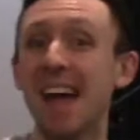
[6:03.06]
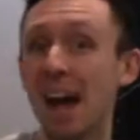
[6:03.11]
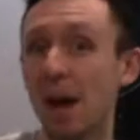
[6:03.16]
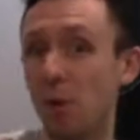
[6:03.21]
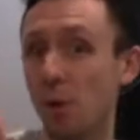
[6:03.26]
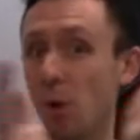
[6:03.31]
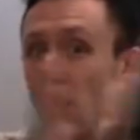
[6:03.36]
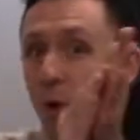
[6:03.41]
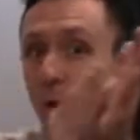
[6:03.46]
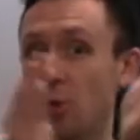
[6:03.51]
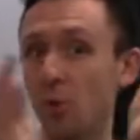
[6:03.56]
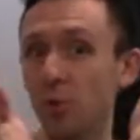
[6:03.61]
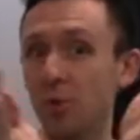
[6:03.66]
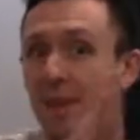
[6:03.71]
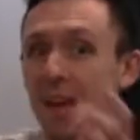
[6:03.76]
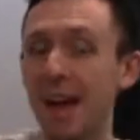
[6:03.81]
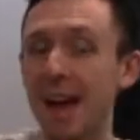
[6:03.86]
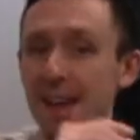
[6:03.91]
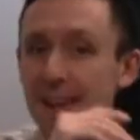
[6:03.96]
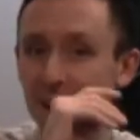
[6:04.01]
now. Oh
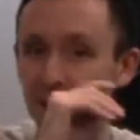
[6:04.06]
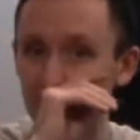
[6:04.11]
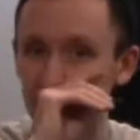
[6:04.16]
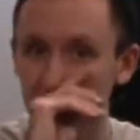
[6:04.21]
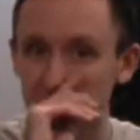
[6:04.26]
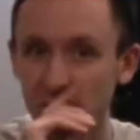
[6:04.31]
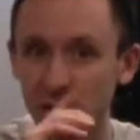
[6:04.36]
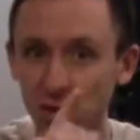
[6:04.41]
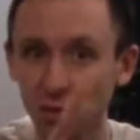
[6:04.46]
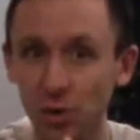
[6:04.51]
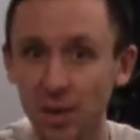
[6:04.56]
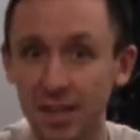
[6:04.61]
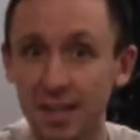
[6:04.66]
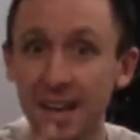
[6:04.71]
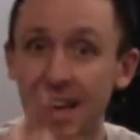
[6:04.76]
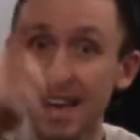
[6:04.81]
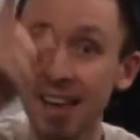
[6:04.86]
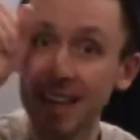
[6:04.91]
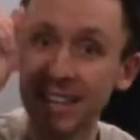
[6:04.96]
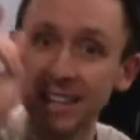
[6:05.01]
yeah, now here's the
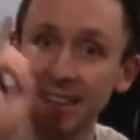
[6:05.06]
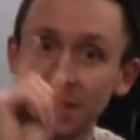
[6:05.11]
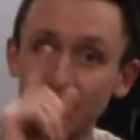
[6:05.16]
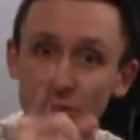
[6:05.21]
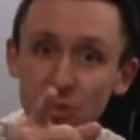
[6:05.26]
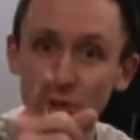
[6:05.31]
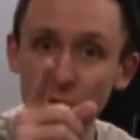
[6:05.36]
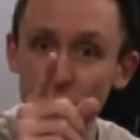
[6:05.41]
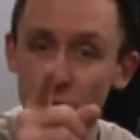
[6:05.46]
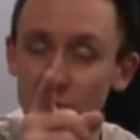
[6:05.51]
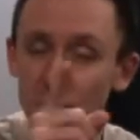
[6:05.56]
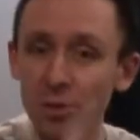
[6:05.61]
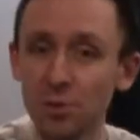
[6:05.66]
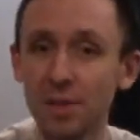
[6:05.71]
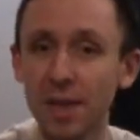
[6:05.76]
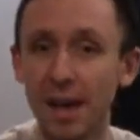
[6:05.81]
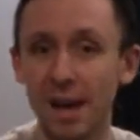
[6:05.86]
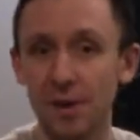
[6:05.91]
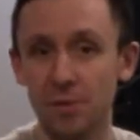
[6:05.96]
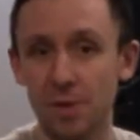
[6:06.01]
trick. Can you do
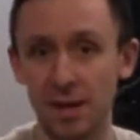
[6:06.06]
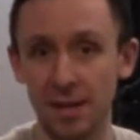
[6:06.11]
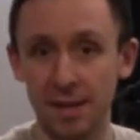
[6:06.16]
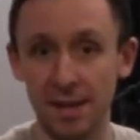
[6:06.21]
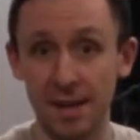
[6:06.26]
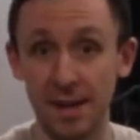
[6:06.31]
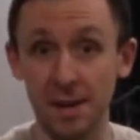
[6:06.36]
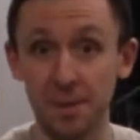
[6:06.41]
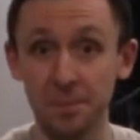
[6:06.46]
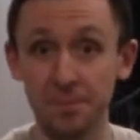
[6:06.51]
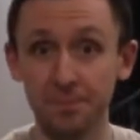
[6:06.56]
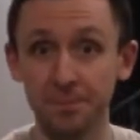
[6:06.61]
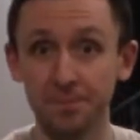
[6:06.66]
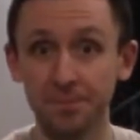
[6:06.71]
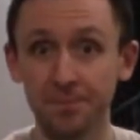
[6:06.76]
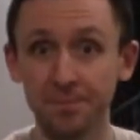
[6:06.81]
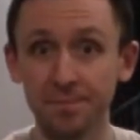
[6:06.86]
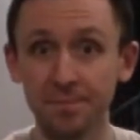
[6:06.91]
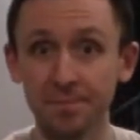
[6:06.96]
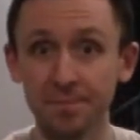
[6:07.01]
that right now
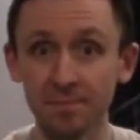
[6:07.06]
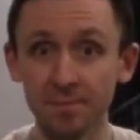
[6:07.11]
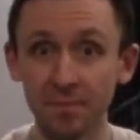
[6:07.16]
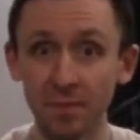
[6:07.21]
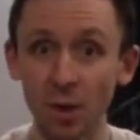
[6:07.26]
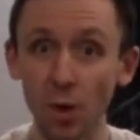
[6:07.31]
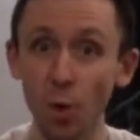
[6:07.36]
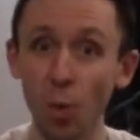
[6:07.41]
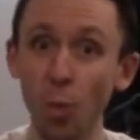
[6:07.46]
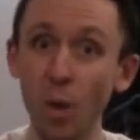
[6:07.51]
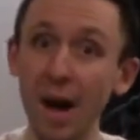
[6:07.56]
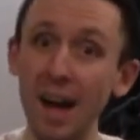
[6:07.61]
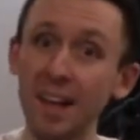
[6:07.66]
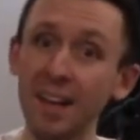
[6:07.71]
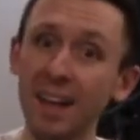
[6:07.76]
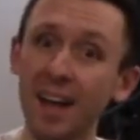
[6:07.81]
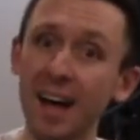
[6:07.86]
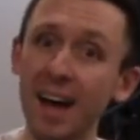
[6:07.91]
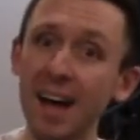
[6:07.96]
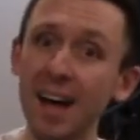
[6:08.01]

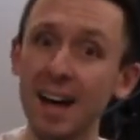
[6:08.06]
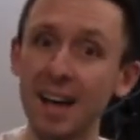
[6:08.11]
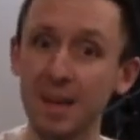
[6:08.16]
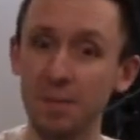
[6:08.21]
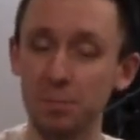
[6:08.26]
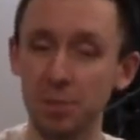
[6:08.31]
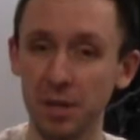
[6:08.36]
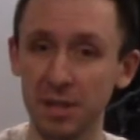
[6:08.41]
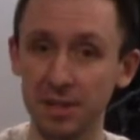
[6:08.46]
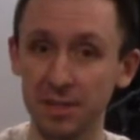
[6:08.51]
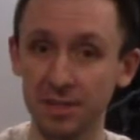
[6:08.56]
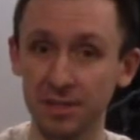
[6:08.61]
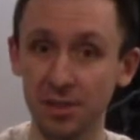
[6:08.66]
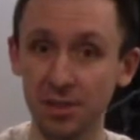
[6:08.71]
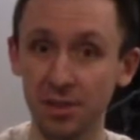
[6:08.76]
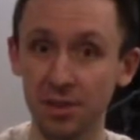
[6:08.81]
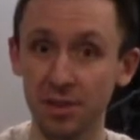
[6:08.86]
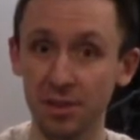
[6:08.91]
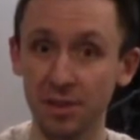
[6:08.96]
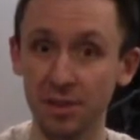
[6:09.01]
while I play the
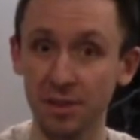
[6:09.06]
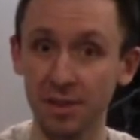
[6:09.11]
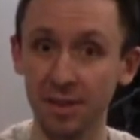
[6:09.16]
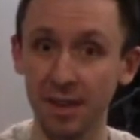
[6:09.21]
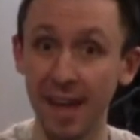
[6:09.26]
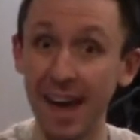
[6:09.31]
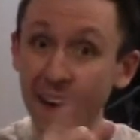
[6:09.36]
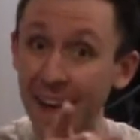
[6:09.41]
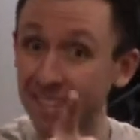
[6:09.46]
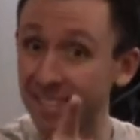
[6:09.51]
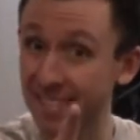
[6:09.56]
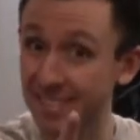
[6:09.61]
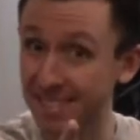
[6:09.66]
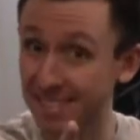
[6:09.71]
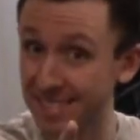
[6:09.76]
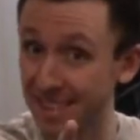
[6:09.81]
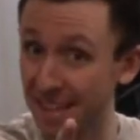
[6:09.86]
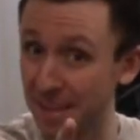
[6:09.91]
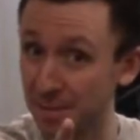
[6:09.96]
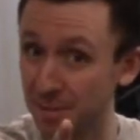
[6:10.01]
song at the
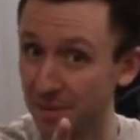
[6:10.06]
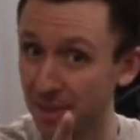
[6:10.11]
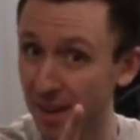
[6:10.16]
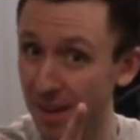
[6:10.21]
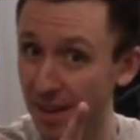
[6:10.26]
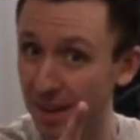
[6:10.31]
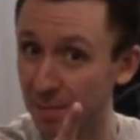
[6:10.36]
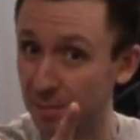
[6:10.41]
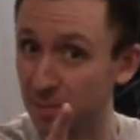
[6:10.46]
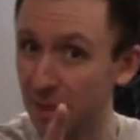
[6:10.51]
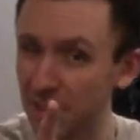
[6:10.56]
same time?